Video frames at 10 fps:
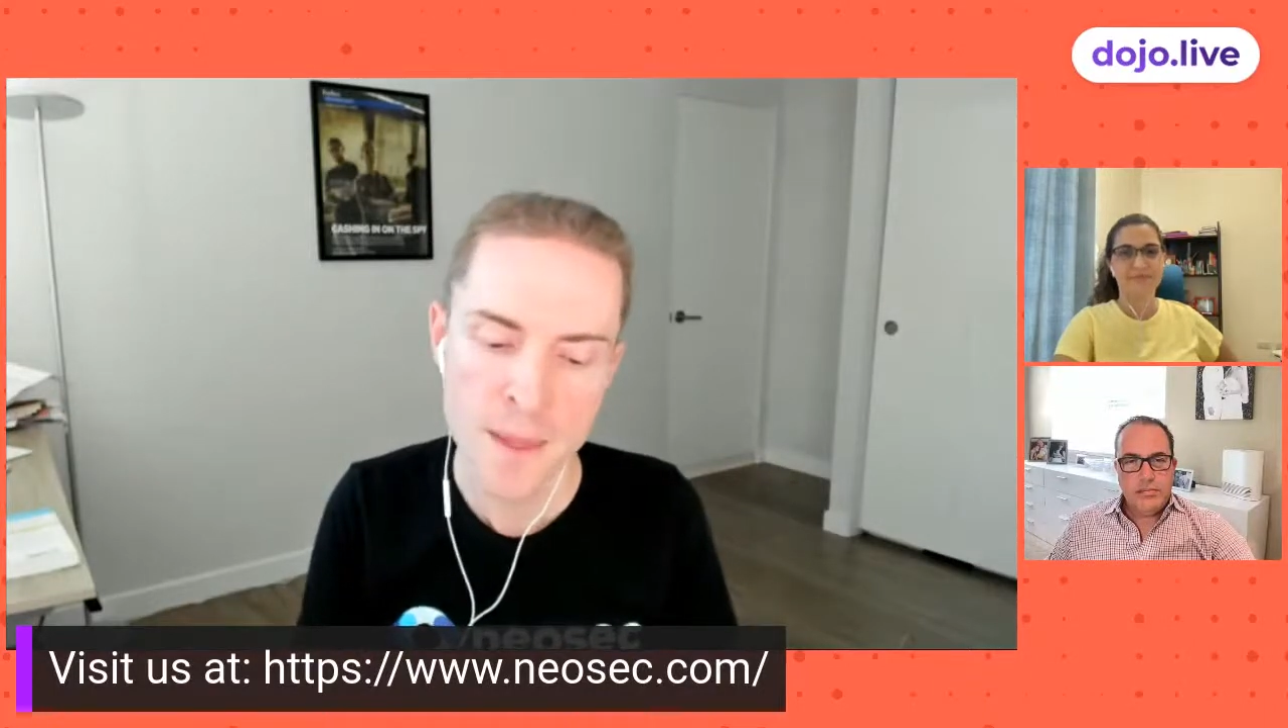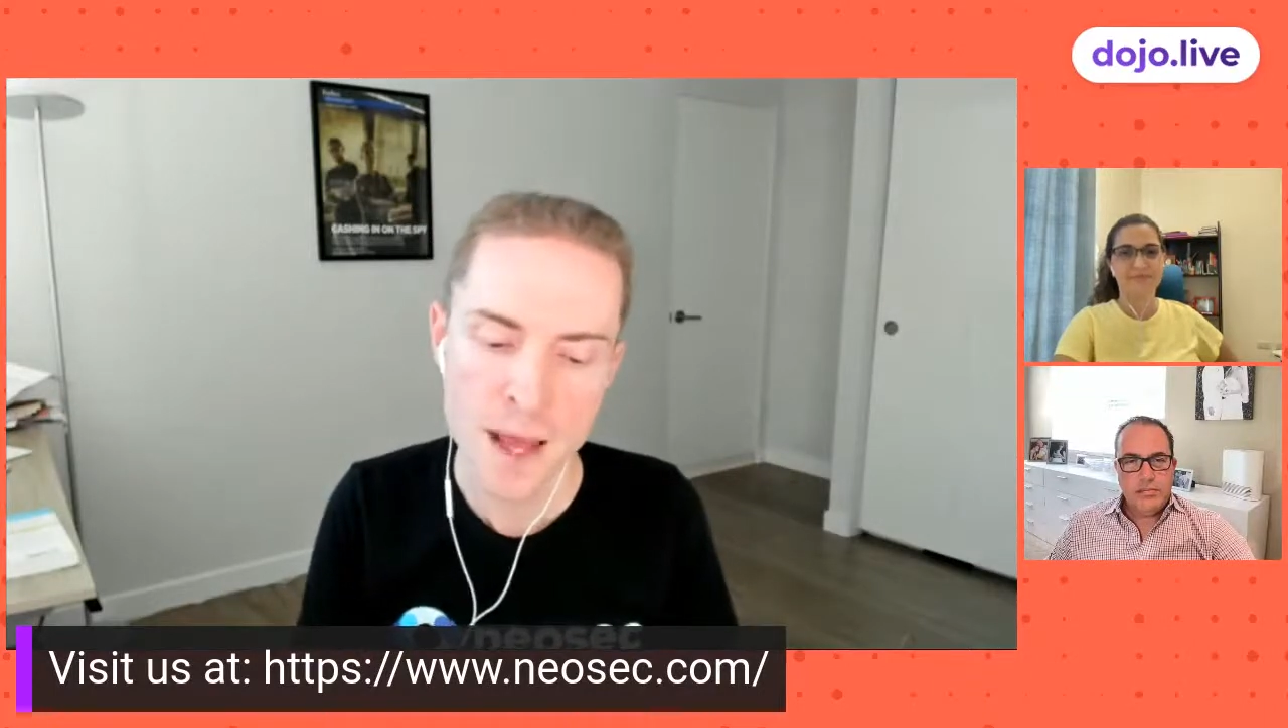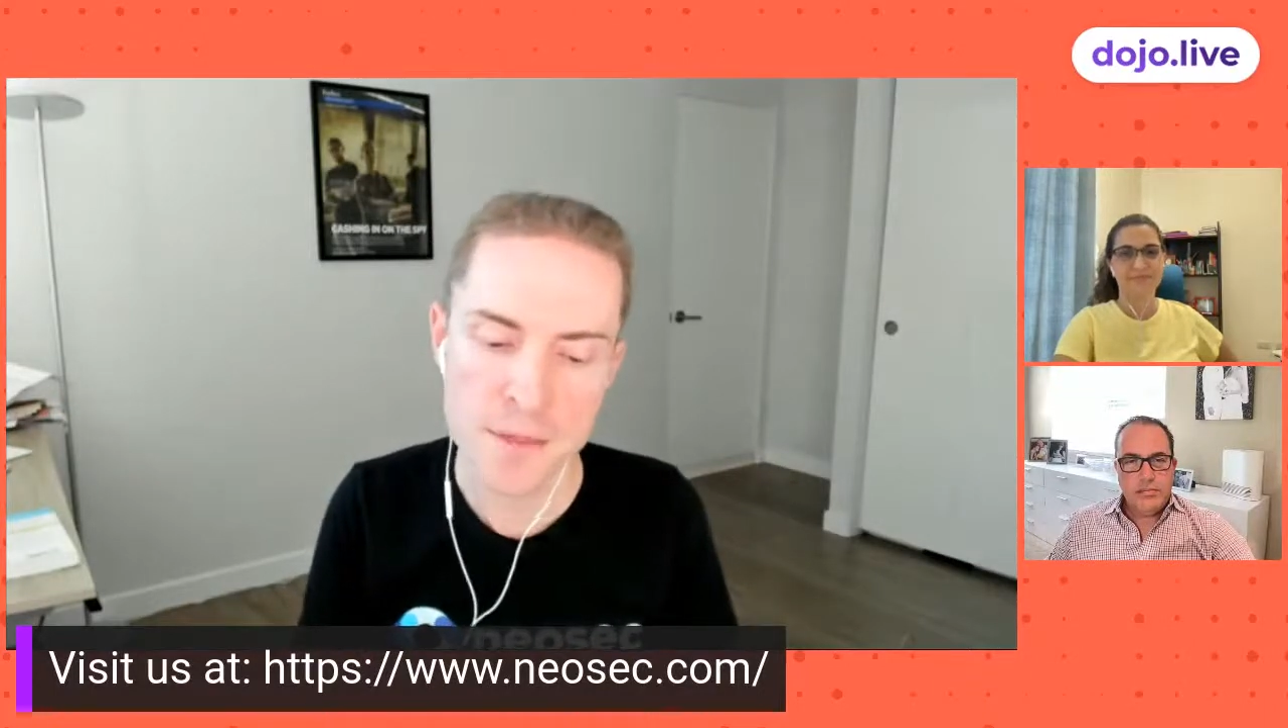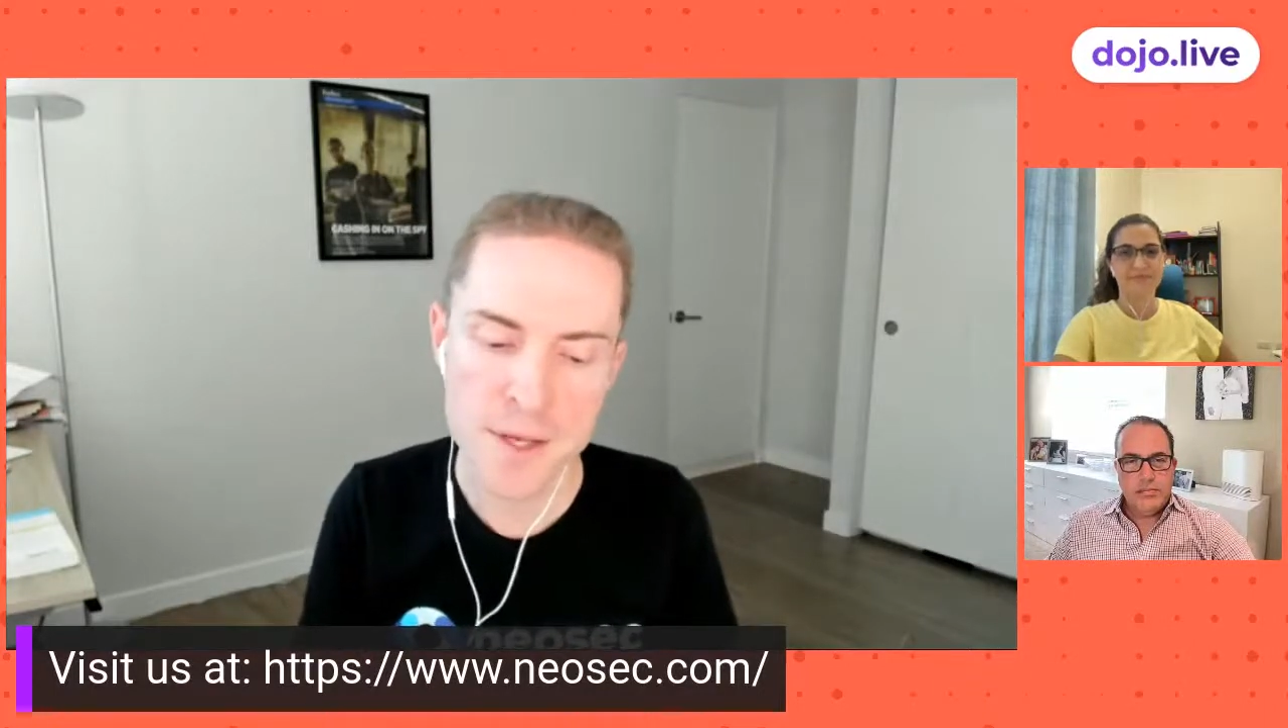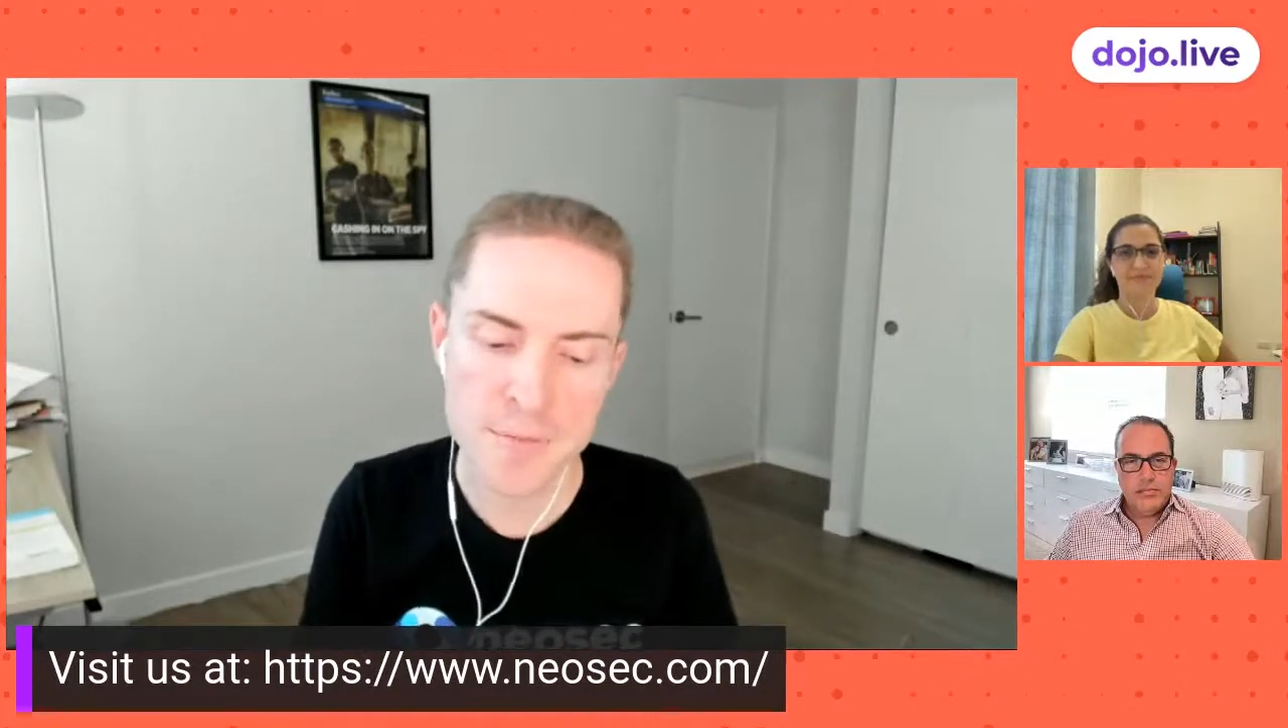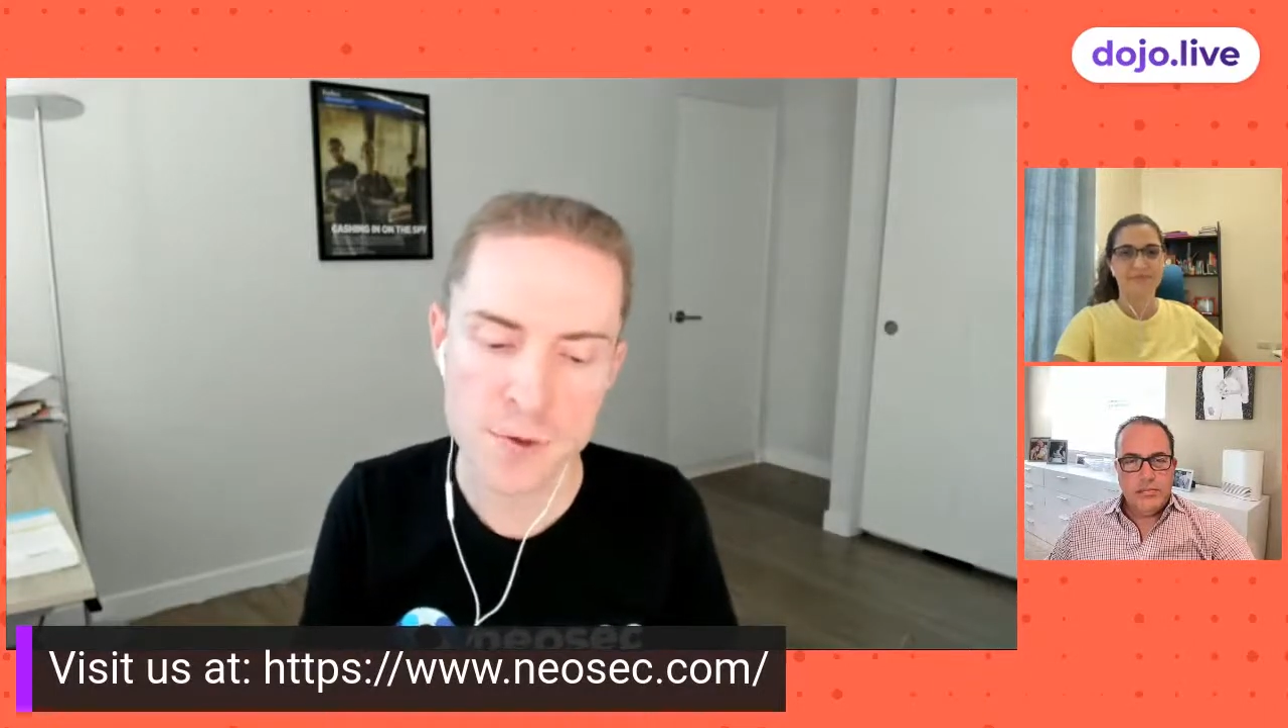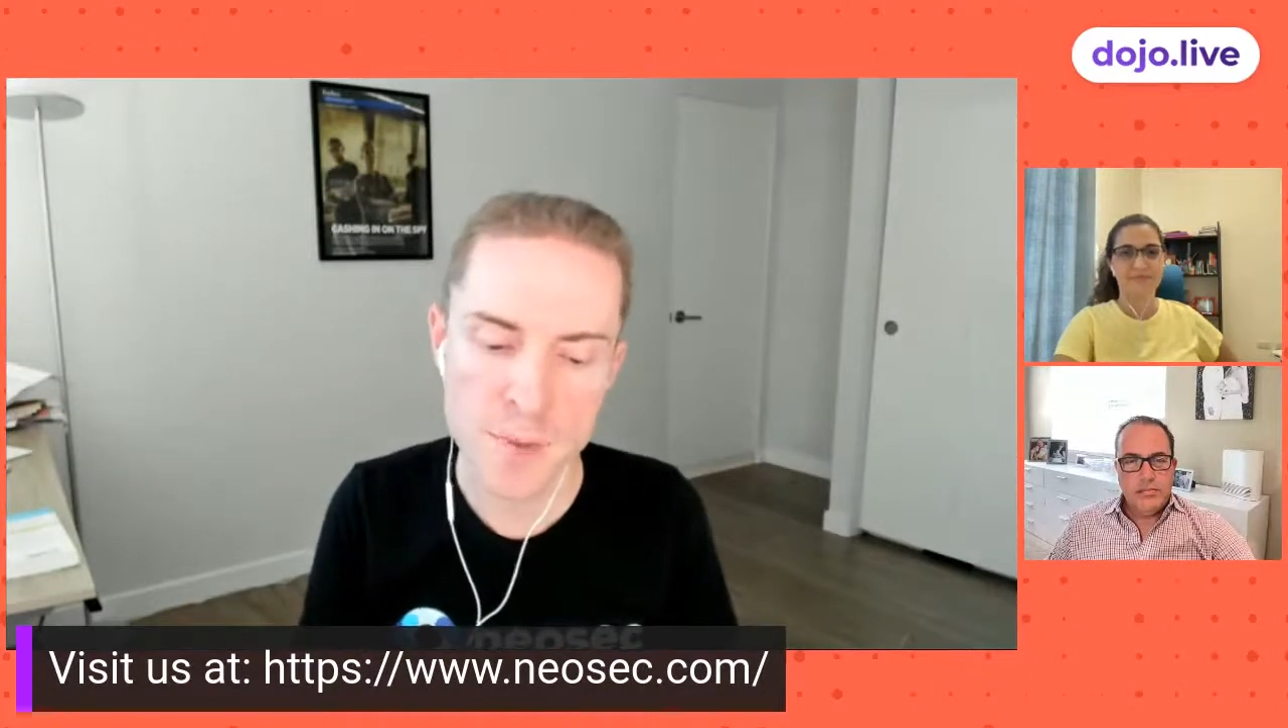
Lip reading: I think from